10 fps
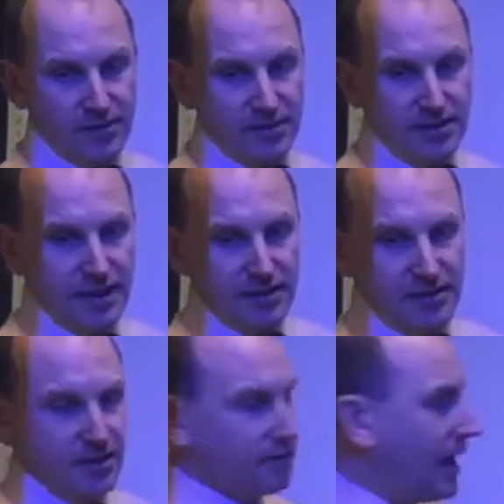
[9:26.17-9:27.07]
At least Hitler
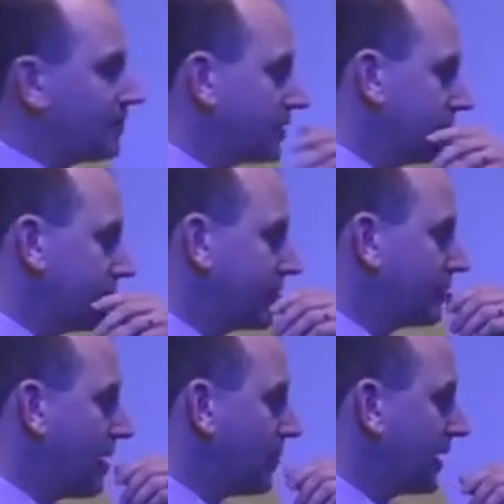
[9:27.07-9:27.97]
still absolutely
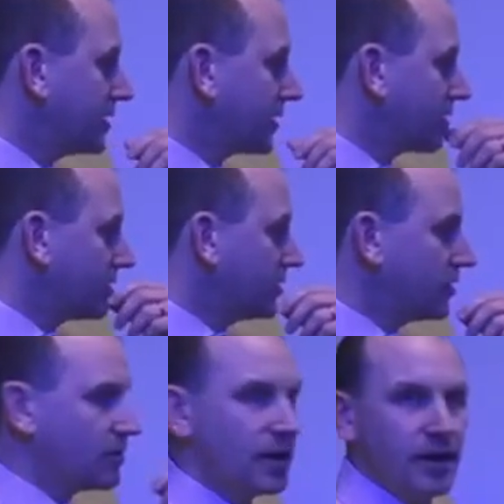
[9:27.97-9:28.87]
rampaged across
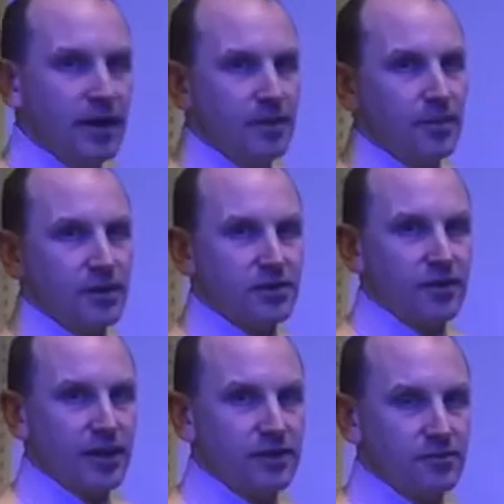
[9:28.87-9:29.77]
Europe by the
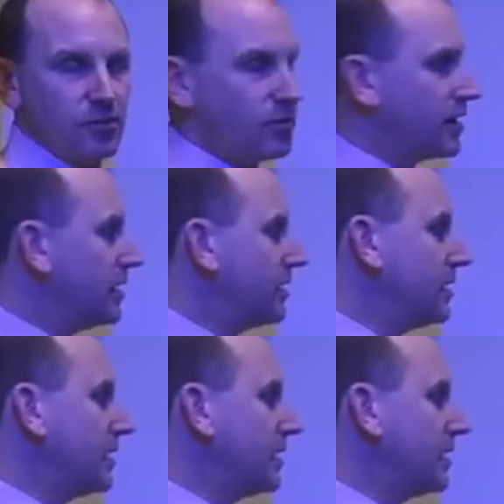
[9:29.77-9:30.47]
time you get to war in,